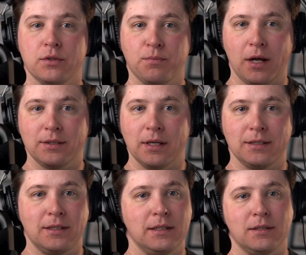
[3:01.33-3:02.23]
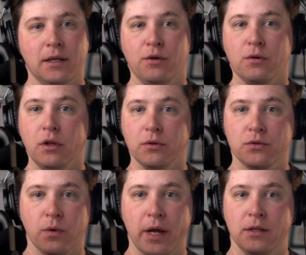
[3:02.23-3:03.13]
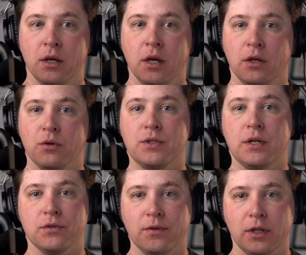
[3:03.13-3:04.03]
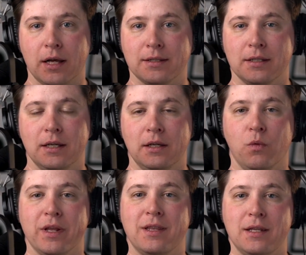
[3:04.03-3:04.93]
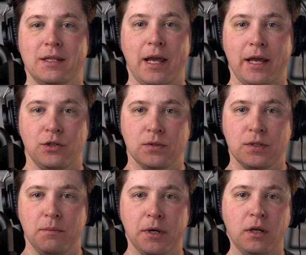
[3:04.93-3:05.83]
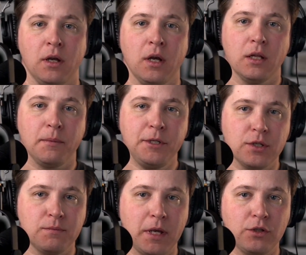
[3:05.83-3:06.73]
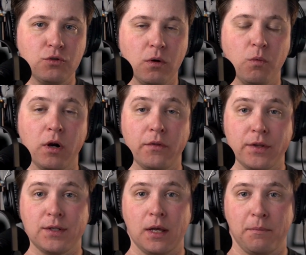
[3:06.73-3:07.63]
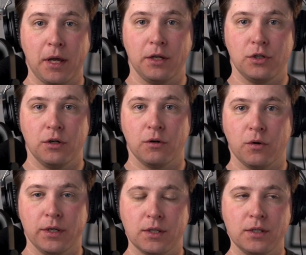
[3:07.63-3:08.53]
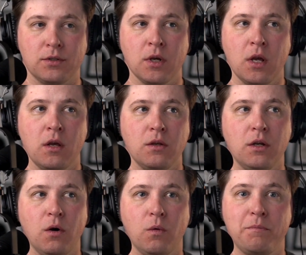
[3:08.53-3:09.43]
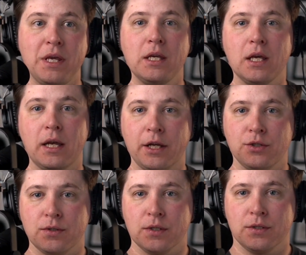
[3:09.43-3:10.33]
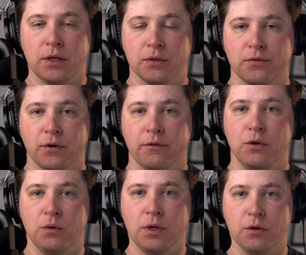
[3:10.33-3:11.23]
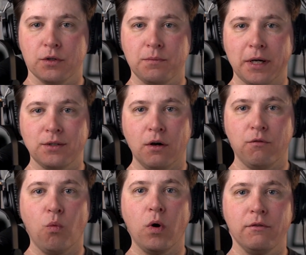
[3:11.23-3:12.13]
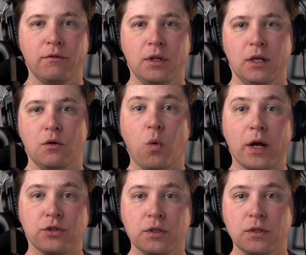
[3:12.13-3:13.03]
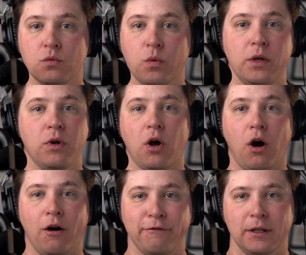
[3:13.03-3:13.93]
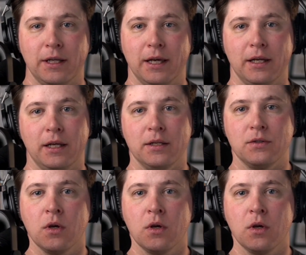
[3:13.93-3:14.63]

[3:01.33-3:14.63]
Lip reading: process, things like your close rate, your sales velocity within the agency. But let me just make sure we're on the same page here, Chris, because being in agency sales for a few years myself, one of the questions we would often get is,